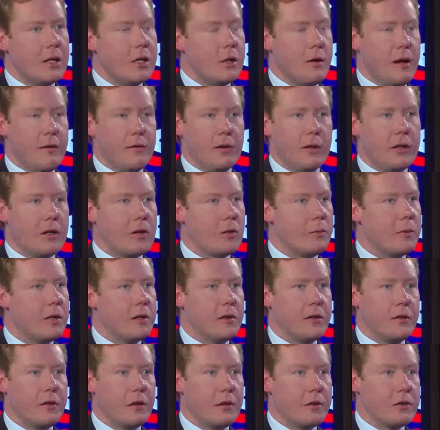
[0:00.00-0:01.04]
you have a little bit
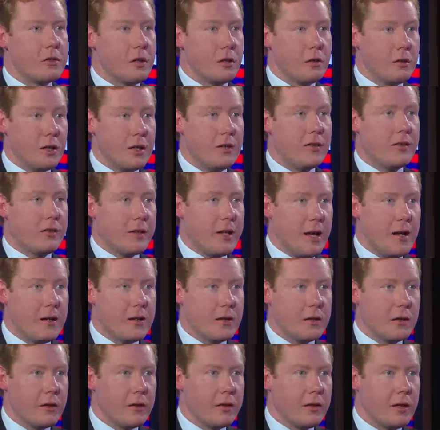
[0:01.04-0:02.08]
that's on show is
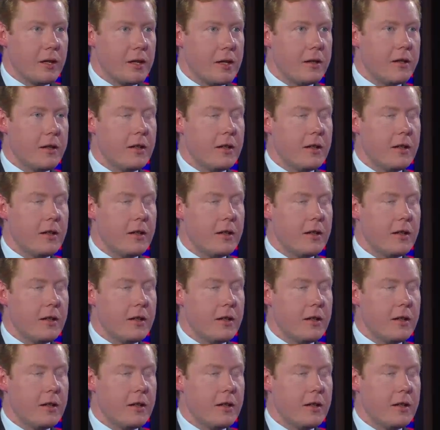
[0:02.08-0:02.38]
scandalous.